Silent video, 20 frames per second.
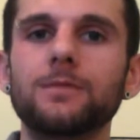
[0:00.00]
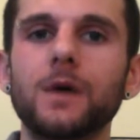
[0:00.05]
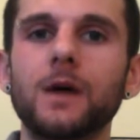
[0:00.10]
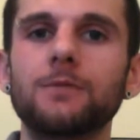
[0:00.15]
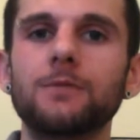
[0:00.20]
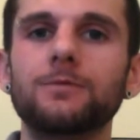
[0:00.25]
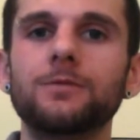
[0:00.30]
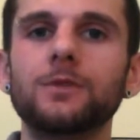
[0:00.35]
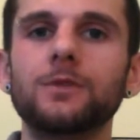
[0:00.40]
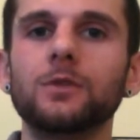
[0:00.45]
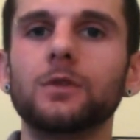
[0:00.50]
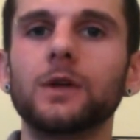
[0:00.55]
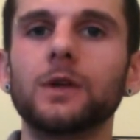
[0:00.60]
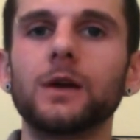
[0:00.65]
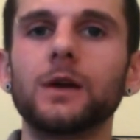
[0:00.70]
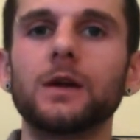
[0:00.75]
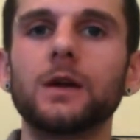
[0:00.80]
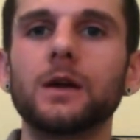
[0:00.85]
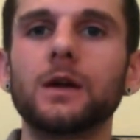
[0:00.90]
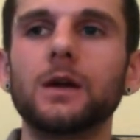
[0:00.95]
feel
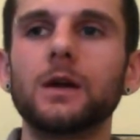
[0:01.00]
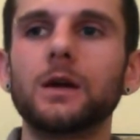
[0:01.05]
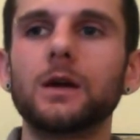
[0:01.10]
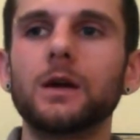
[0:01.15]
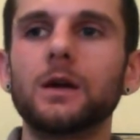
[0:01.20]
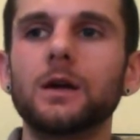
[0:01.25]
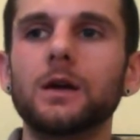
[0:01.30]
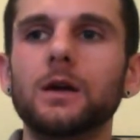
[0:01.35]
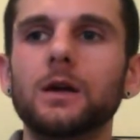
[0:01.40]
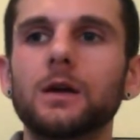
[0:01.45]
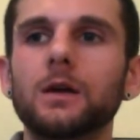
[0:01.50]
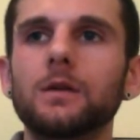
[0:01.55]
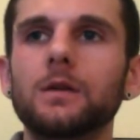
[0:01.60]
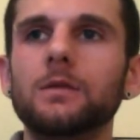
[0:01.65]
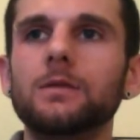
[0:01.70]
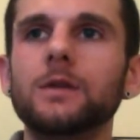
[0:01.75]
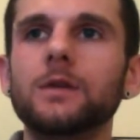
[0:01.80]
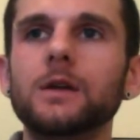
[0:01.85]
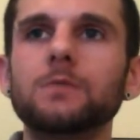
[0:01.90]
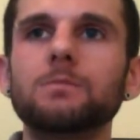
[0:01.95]
like
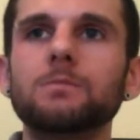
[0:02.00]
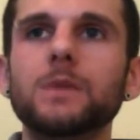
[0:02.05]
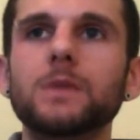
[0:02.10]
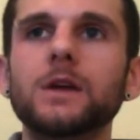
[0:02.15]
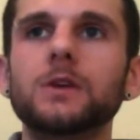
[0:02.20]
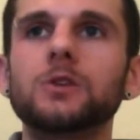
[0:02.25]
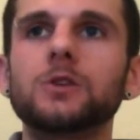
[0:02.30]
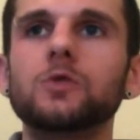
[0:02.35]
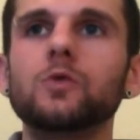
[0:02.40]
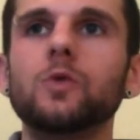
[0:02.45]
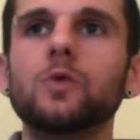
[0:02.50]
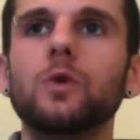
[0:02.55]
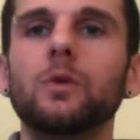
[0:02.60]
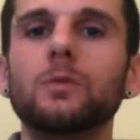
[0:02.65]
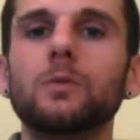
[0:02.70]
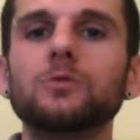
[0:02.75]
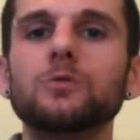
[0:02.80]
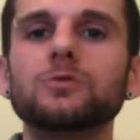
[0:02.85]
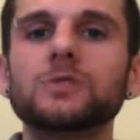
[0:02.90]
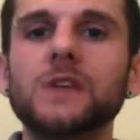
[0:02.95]
they make you
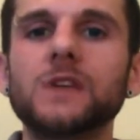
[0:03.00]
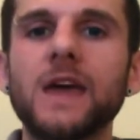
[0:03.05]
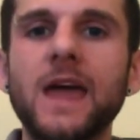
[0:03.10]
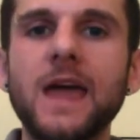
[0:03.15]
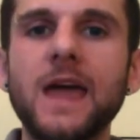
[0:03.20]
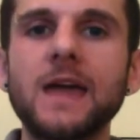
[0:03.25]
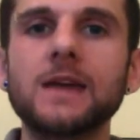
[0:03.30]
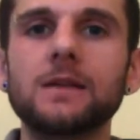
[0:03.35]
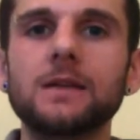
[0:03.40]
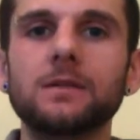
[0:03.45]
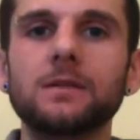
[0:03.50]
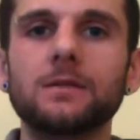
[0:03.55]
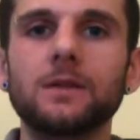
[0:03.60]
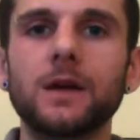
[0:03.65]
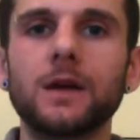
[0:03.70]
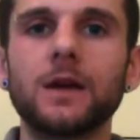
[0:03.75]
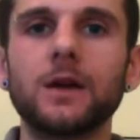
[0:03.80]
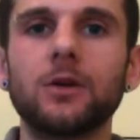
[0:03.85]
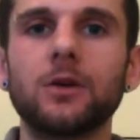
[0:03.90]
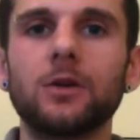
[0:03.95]
almost hate the
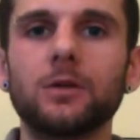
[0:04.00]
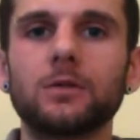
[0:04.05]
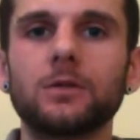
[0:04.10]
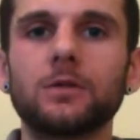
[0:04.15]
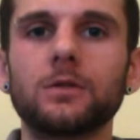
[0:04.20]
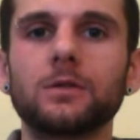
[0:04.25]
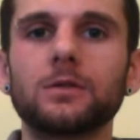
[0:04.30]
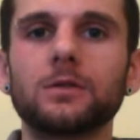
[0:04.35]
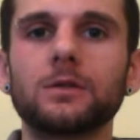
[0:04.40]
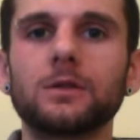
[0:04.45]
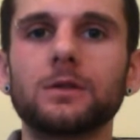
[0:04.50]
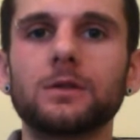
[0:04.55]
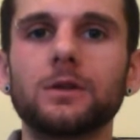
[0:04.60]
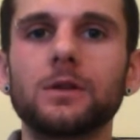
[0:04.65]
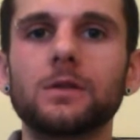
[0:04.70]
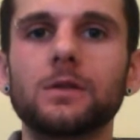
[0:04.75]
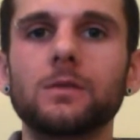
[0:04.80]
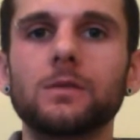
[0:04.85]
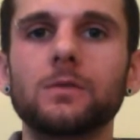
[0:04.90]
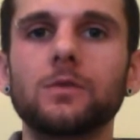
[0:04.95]
characters
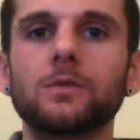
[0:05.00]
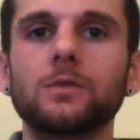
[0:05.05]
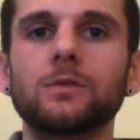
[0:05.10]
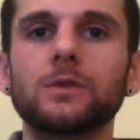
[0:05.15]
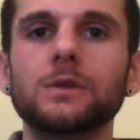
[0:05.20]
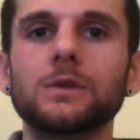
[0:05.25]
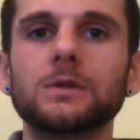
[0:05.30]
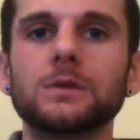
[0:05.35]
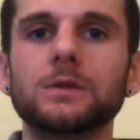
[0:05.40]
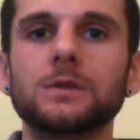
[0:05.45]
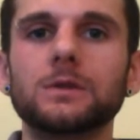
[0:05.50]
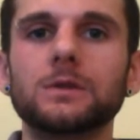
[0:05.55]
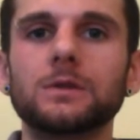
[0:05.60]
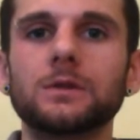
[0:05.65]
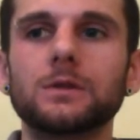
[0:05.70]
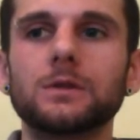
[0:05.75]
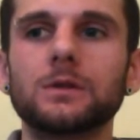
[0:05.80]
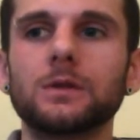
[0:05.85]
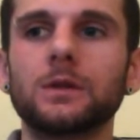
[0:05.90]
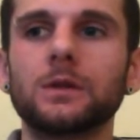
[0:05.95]
in the movies,
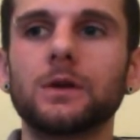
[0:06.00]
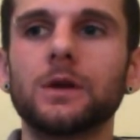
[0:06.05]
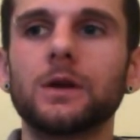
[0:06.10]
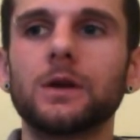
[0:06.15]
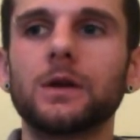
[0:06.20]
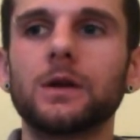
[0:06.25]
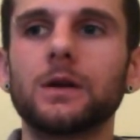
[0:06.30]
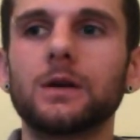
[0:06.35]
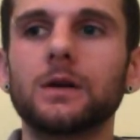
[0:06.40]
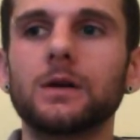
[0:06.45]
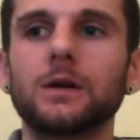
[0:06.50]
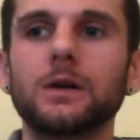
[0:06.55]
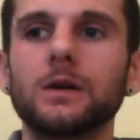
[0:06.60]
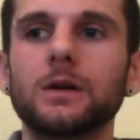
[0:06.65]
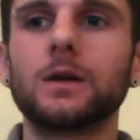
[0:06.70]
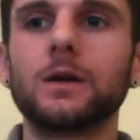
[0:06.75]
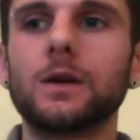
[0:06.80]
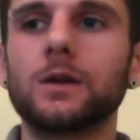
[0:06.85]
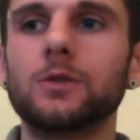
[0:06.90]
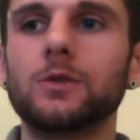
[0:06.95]
like,
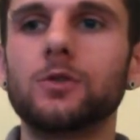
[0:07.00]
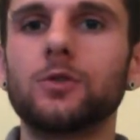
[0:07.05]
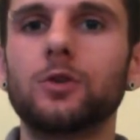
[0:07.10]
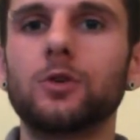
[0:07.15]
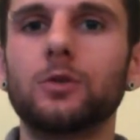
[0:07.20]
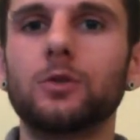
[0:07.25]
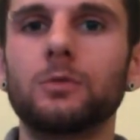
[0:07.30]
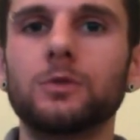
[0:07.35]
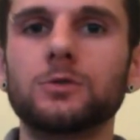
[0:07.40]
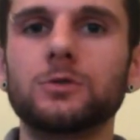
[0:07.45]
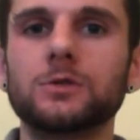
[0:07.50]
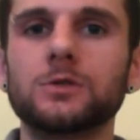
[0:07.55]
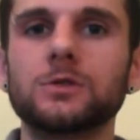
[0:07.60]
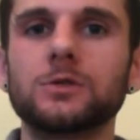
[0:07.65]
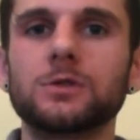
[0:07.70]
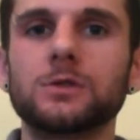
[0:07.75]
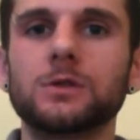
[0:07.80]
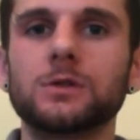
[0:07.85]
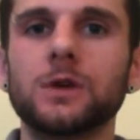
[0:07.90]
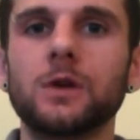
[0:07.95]
and you're almost
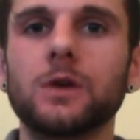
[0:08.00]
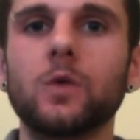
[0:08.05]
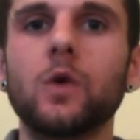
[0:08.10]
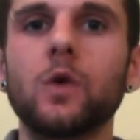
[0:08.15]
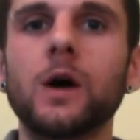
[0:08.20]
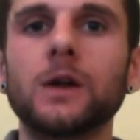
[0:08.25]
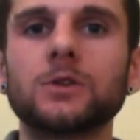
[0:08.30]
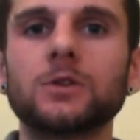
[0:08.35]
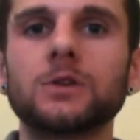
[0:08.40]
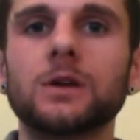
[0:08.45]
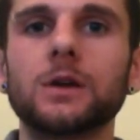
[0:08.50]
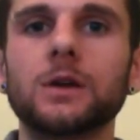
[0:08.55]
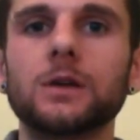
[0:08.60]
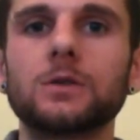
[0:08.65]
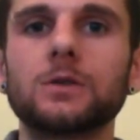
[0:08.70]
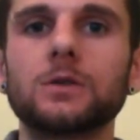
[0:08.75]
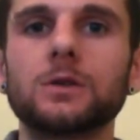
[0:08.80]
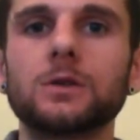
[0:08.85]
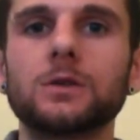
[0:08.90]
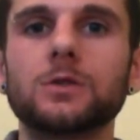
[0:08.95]
just like watching it,
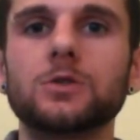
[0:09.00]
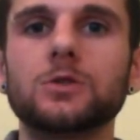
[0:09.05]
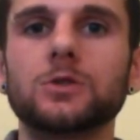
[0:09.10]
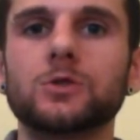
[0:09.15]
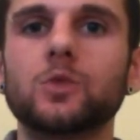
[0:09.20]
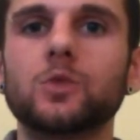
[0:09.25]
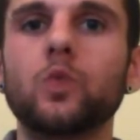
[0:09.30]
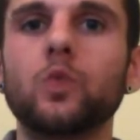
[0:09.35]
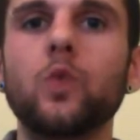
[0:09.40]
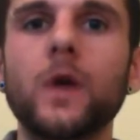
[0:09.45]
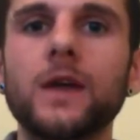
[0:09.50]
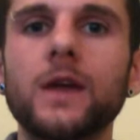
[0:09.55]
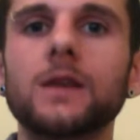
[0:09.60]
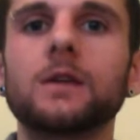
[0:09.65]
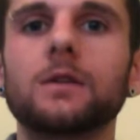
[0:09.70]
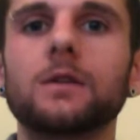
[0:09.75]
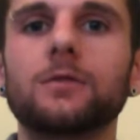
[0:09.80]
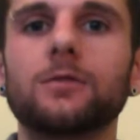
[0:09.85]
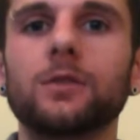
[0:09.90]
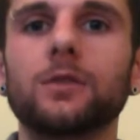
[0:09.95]
just
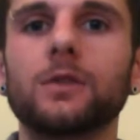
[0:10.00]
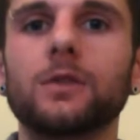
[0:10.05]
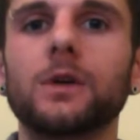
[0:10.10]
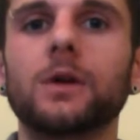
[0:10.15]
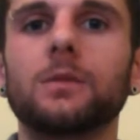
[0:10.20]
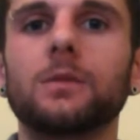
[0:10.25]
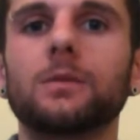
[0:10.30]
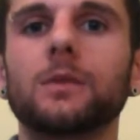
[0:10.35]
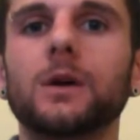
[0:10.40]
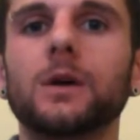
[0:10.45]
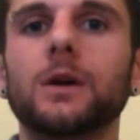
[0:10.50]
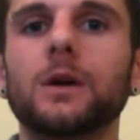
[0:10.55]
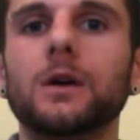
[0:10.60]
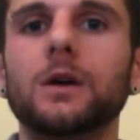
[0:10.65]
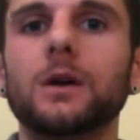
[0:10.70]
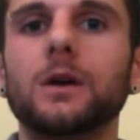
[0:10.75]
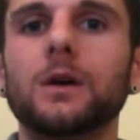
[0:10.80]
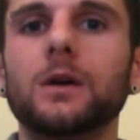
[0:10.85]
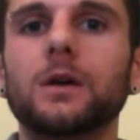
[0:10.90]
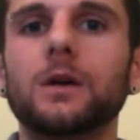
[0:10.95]
waiting for them
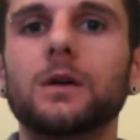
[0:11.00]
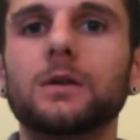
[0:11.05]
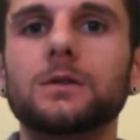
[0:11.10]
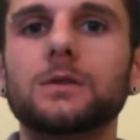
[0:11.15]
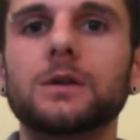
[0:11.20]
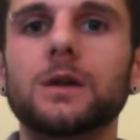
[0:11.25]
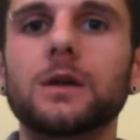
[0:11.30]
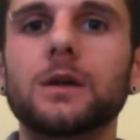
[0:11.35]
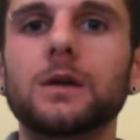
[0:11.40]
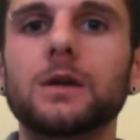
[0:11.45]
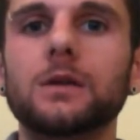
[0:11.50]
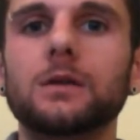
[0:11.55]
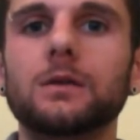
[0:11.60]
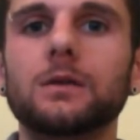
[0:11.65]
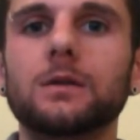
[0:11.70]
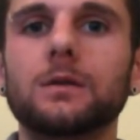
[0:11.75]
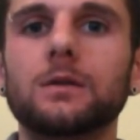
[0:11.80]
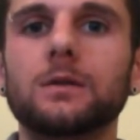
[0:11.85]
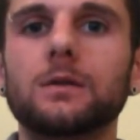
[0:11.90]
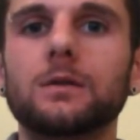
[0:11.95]
to get
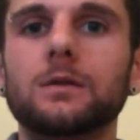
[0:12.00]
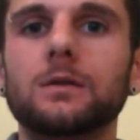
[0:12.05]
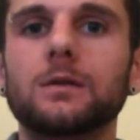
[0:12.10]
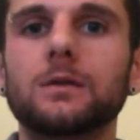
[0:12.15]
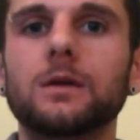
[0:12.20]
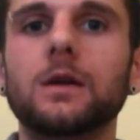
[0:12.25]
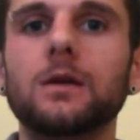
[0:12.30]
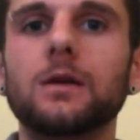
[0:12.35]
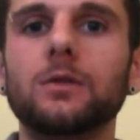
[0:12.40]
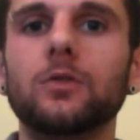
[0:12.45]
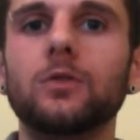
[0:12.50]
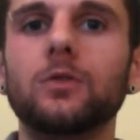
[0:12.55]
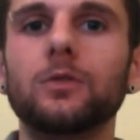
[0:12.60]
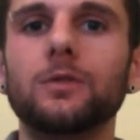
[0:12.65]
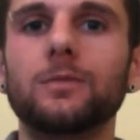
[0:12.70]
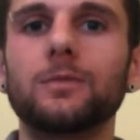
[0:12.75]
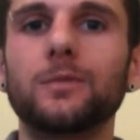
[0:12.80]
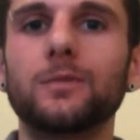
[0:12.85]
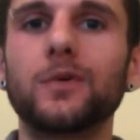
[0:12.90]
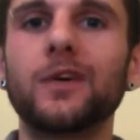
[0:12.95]
killed.
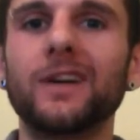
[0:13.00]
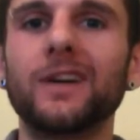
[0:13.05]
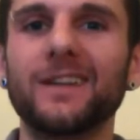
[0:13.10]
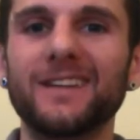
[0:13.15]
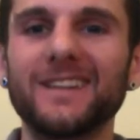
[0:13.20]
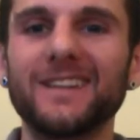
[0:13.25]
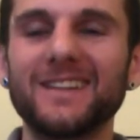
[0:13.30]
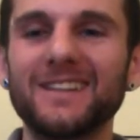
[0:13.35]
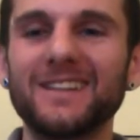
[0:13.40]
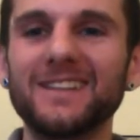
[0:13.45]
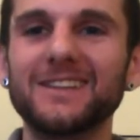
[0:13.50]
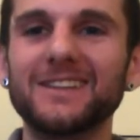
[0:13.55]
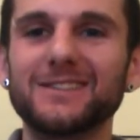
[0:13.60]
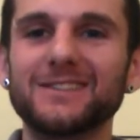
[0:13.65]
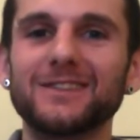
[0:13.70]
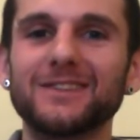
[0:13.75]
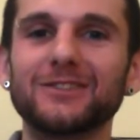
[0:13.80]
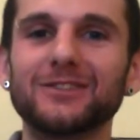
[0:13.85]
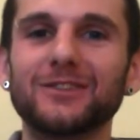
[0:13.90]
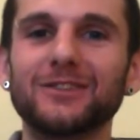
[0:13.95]
That
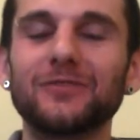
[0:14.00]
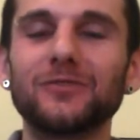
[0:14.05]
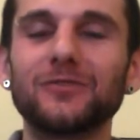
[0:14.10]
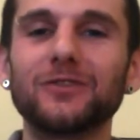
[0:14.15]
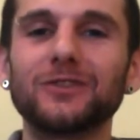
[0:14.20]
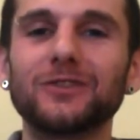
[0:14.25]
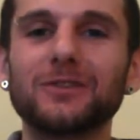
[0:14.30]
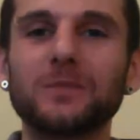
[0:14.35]
sounds like really